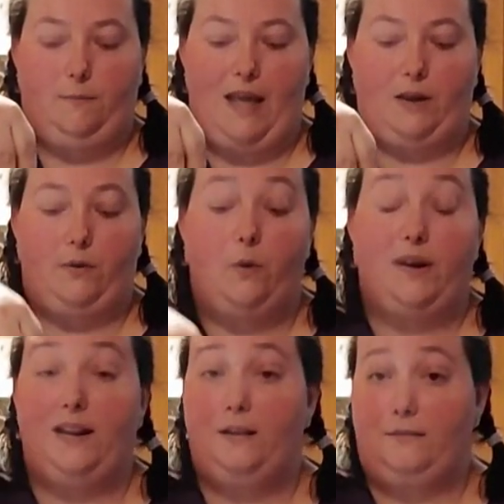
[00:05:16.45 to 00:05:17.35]

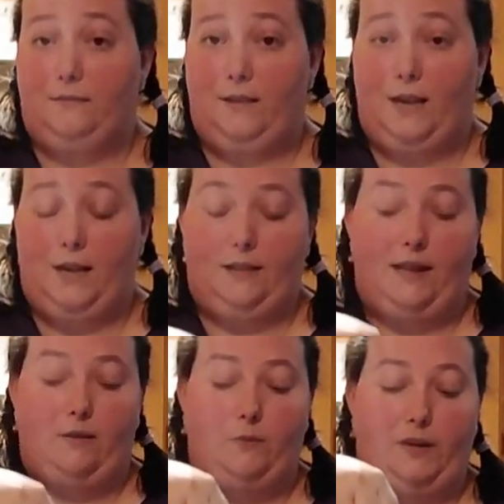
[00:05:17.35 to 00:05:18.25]
macaroni
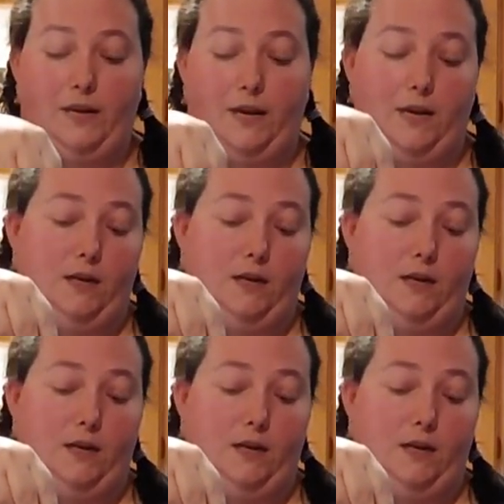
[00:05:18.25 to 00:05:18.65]
that we